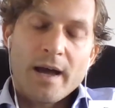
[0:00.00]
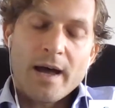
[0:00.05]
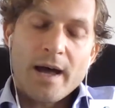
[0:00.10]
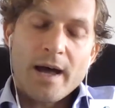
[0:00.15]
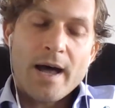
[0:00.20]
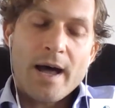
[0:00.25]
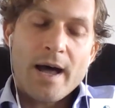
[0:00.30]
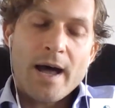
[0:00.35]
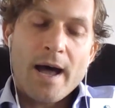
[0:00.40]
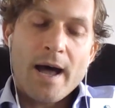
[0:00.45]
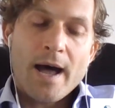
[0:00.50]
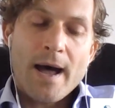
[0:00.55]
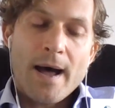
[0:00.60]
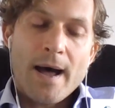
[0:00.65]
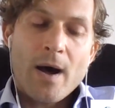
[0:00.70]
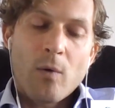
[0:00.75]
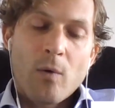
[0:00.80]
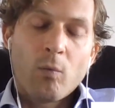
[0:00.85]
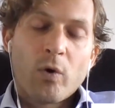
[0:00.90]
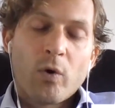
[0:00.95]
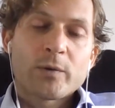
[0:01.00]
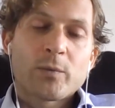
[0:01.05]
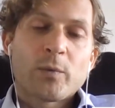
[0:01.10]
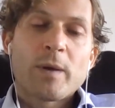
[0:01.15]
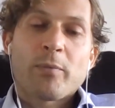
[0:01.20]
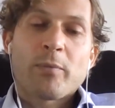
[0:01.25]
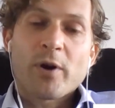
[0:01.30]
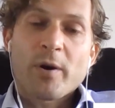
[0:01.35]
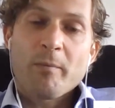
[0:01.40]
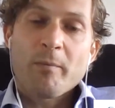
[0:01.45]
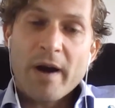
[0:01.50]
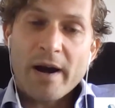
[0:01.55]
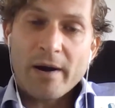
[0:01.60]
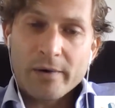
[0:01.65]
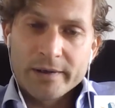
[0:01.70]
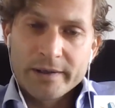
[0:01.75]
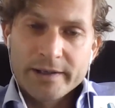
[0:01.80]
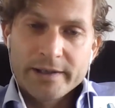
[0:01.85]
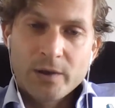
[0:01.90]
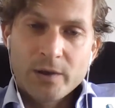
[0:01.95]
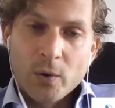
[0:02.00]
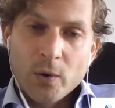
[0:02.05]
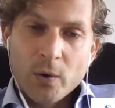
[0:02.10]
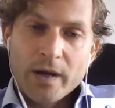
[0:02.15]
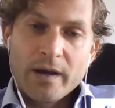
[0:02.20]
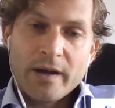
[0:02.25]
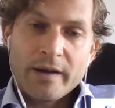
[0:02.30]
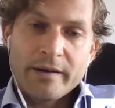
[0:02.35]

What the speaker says: What we primarily look